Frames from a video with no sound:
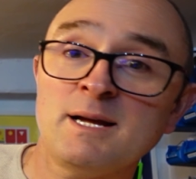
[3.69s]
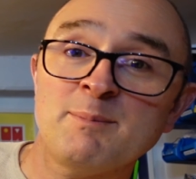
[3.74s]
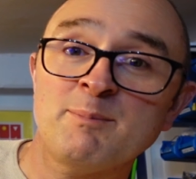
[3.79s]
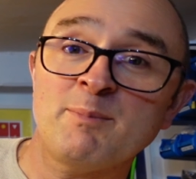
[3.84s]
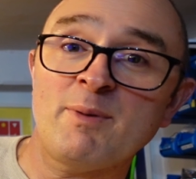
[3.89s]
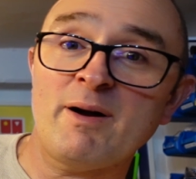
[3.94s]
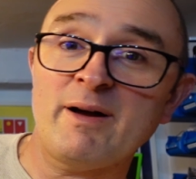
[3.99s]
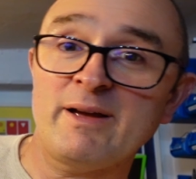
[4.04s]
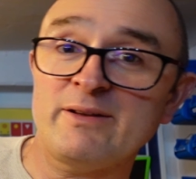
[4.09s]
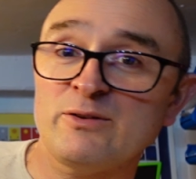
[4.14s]

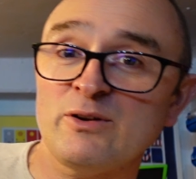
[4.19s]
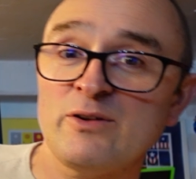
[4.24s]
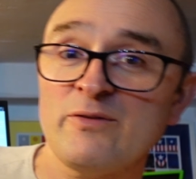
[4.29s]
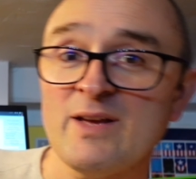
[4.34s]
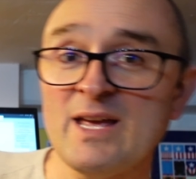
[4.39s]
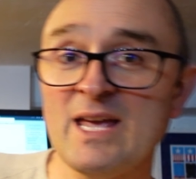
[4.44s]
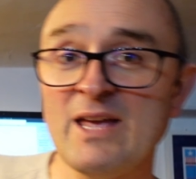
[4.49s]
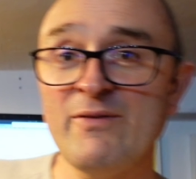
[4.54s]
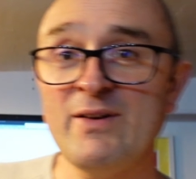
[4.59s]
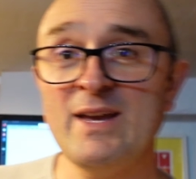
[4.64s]
my sort of
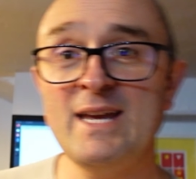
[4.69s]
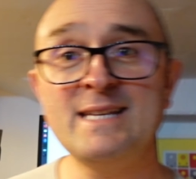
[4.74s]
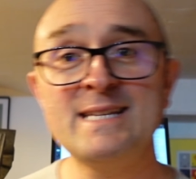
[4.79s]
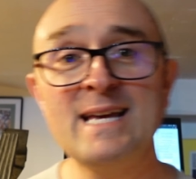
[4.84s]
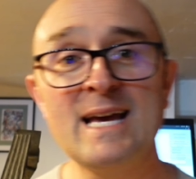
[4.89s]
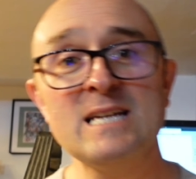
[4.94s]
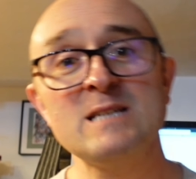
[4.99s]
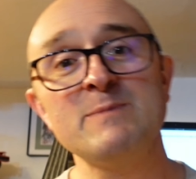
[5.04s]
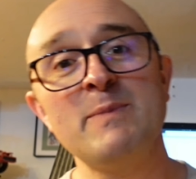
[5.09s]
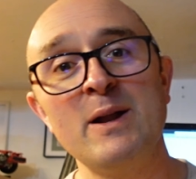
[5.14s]
EV
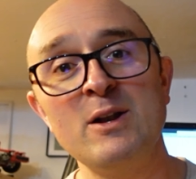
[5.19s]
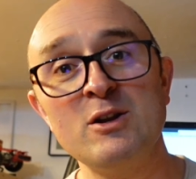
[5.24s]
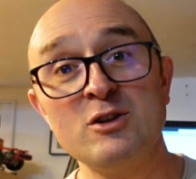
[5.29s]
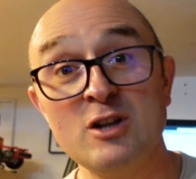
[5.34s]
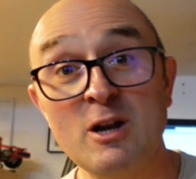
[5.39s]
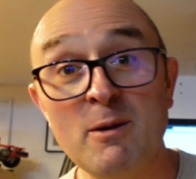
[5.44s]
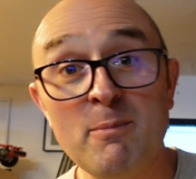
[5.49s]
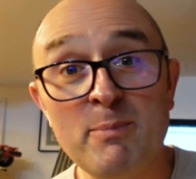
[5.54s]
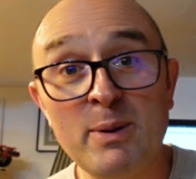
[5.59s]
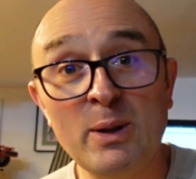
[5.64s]
test bench
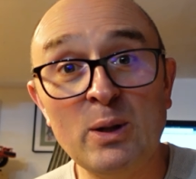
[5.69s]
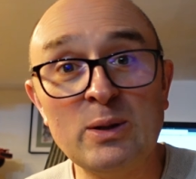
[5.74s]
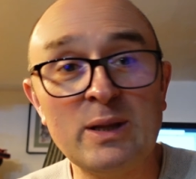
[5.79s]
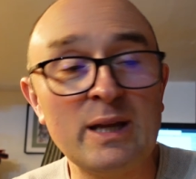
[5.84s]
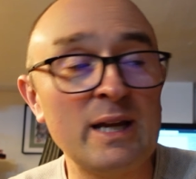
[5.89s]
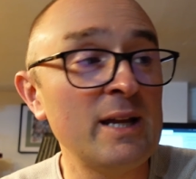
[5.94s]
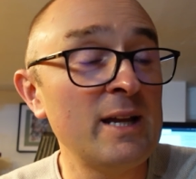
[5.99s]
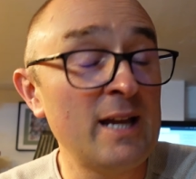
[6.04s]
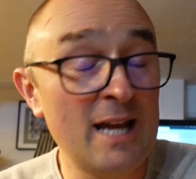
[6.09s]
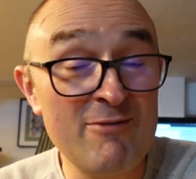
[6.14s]
that I'm
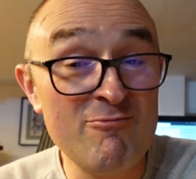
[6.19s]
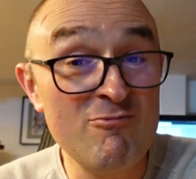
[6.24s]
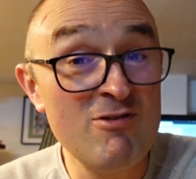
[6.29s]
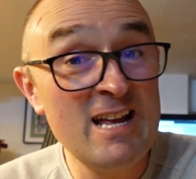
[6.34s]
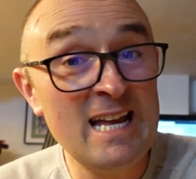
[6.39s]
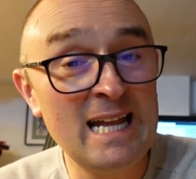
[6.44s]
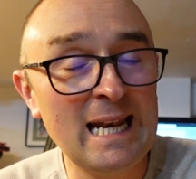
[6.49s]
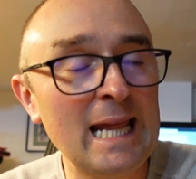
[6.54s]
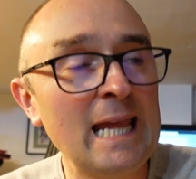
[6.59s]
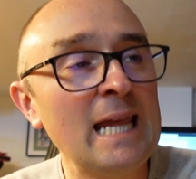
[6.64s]
building
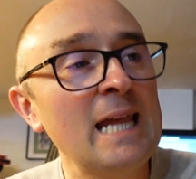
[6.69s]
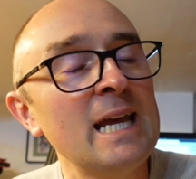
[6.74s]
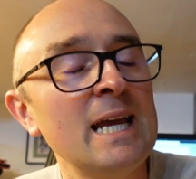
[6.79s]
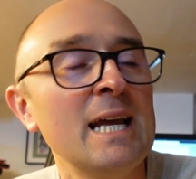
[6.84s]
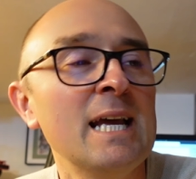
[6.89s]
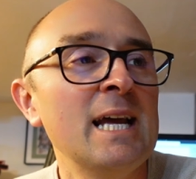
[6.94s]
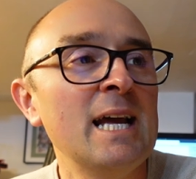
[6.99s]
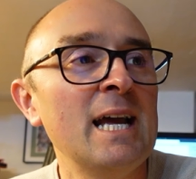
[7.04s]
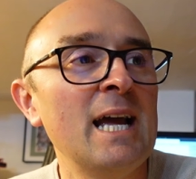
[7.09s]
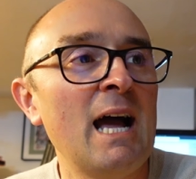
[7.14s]
really
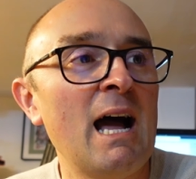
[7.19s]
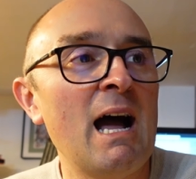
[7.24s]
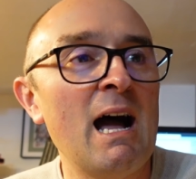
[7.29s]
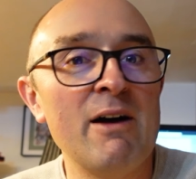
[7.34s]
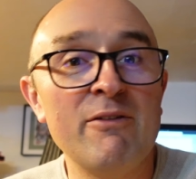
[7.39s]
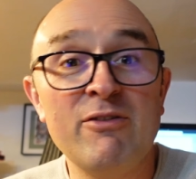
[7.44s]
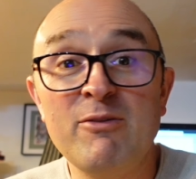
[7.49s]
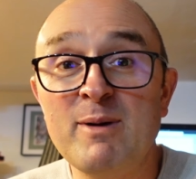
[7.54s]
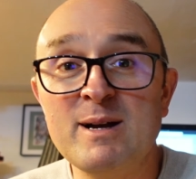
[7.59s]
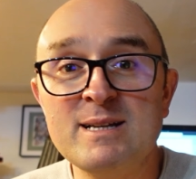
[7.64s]

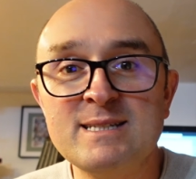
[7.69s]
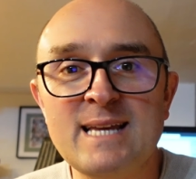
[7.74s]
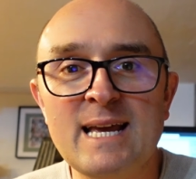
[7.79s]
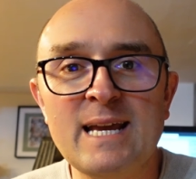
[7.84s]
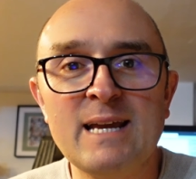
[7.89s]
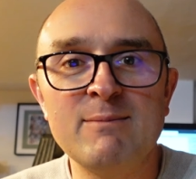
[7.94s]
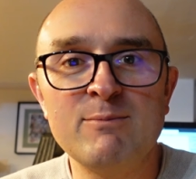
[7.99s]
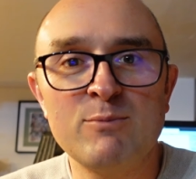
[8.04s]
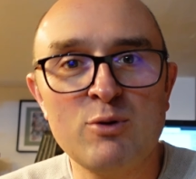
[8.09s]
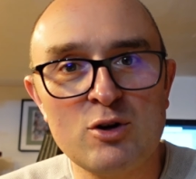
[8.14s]
for my
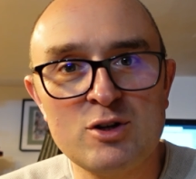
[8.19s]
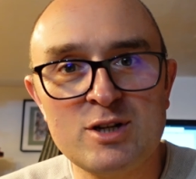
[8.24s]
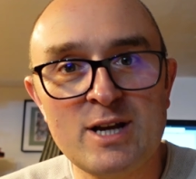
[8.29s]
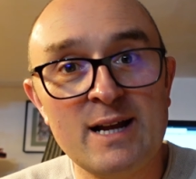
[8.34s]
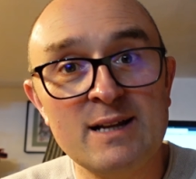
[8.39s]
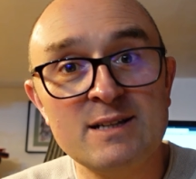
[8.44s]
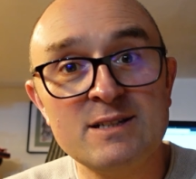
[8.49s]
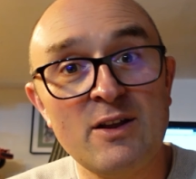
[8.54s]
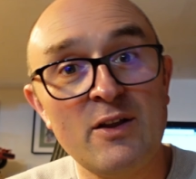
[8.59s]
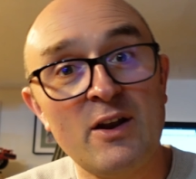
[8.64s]
second
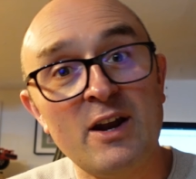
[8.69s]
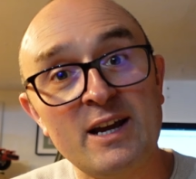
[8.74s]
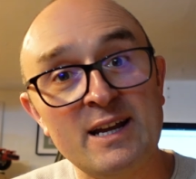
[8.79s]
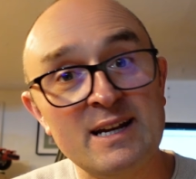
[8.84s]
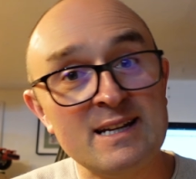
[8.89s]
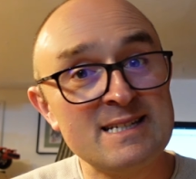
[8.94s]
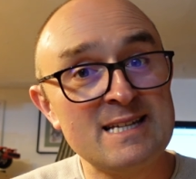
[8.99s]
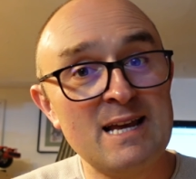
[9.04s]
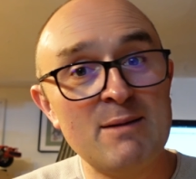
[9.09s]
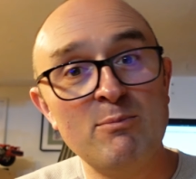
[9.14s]
project, so that I can
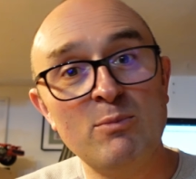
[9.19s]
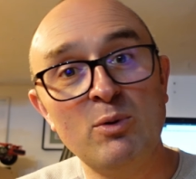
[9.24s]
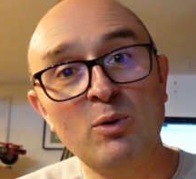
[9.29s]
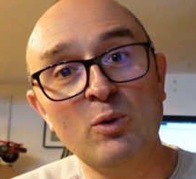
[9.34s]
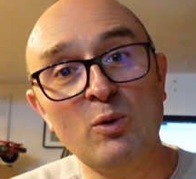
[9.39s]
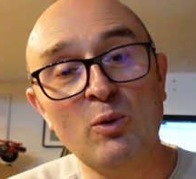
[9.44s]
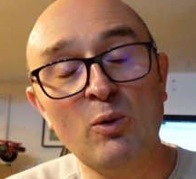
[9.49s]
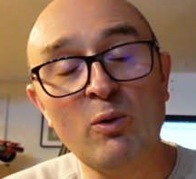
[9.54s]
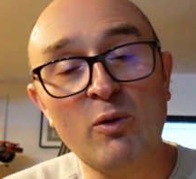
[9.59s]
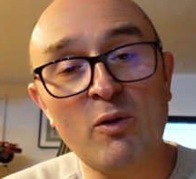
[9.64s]

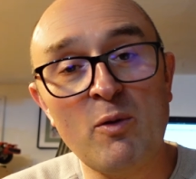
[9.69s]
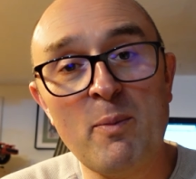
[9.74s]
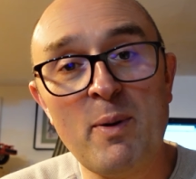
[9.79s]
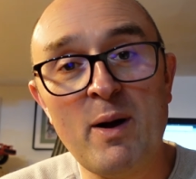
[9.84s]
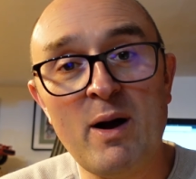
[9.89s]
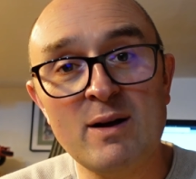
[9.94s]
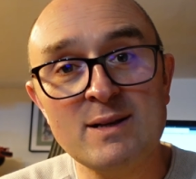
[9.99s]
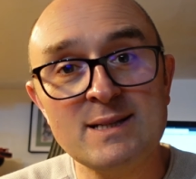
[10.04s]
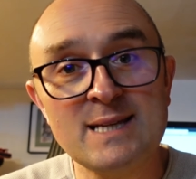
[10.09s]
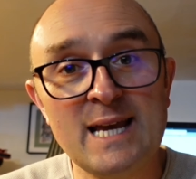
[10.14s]
assemble all of the
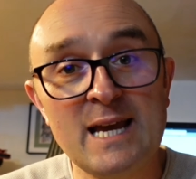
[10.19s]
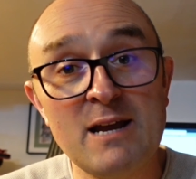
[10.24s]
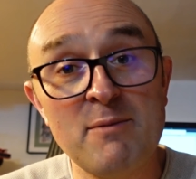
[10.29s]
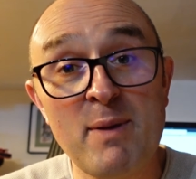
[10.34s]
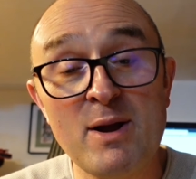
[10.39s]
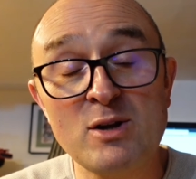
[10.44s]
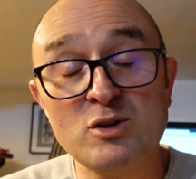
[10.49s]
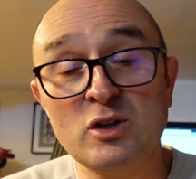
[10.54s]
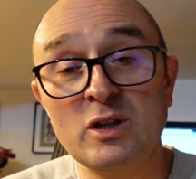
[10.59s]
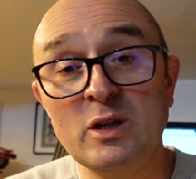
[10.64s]
parts here and
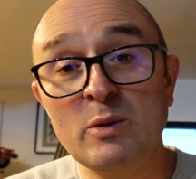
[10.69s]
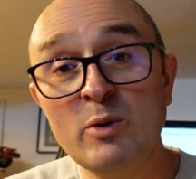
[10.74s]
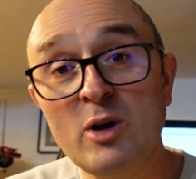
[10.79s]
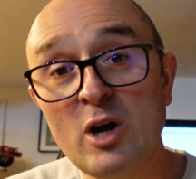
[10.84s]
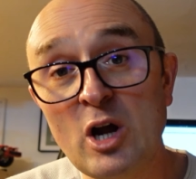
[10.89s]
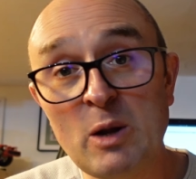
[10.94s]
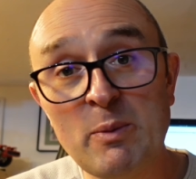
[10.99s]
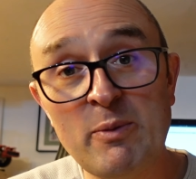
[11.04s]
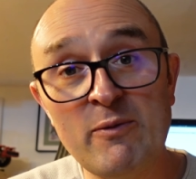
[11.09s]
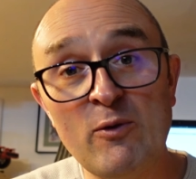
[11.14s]
make sure they
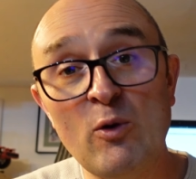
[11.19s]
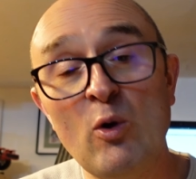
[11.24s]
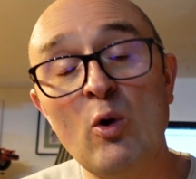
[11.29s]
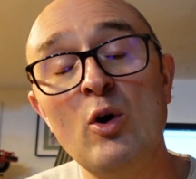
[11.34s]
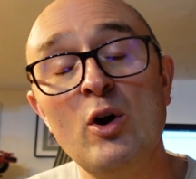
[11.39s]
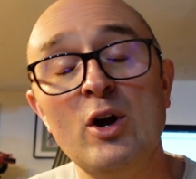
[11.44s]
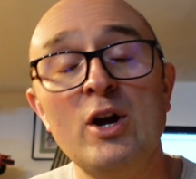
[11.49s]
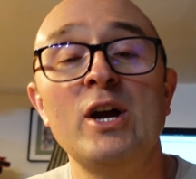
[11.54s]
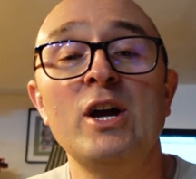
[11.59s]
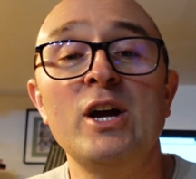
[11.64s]
work
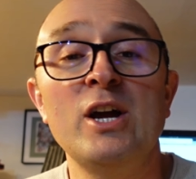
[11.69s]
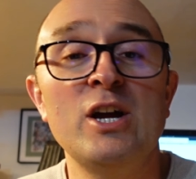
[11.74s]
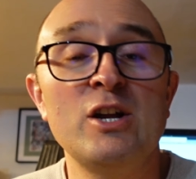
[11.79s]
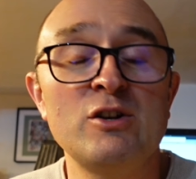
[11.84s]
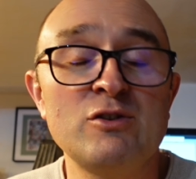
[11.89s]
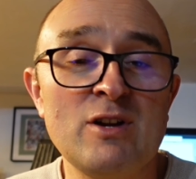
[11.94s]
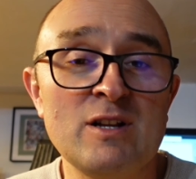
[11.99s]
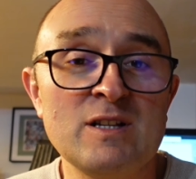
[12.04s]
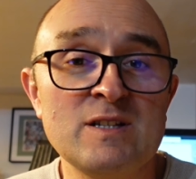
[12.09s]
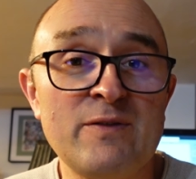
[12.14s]
before
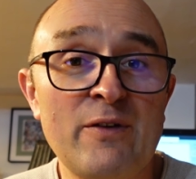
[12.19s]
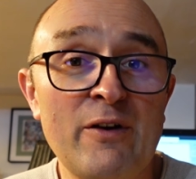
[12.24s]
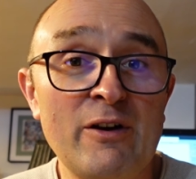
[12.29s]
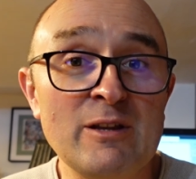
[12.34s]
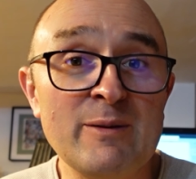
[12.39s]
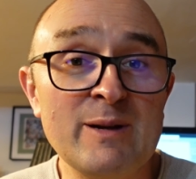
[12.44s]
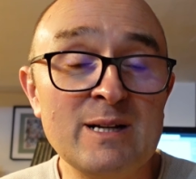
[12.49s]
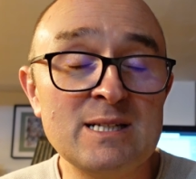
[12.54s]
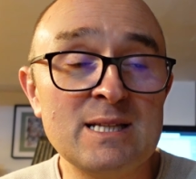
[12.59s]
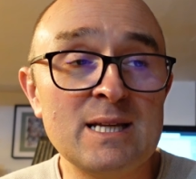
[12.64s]
transferring
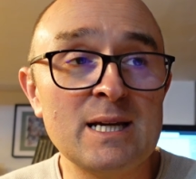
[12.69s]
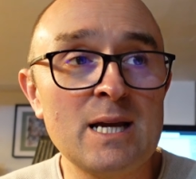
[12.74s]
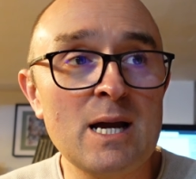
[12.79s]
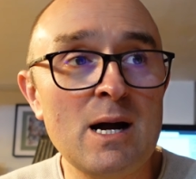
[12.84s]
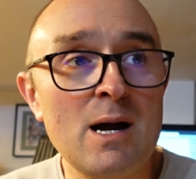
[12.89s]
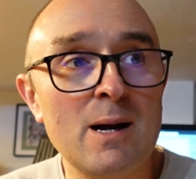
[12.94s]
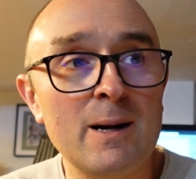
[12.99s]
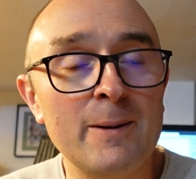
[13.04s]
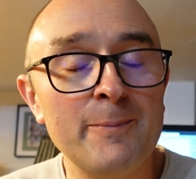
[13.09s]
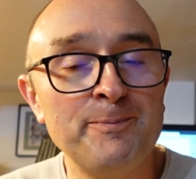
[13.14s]
them into the
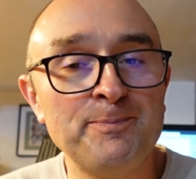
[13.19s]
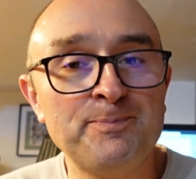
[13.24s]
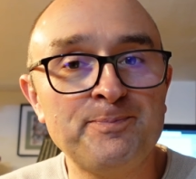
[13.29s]
car.